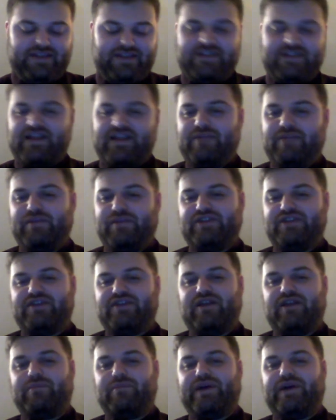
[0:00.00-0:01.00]
not big
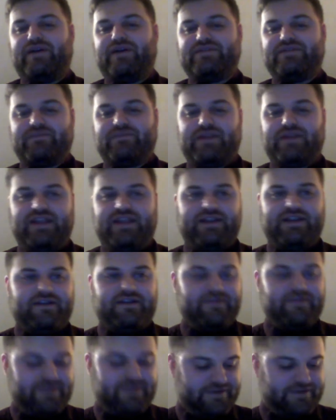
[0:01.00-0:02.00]
giant piles of money there.
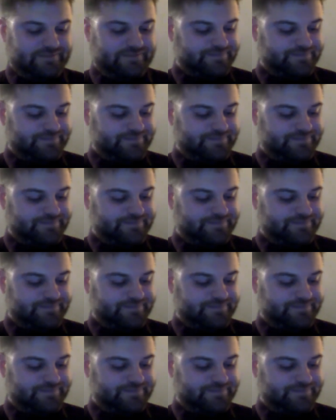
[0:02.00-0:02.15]
So.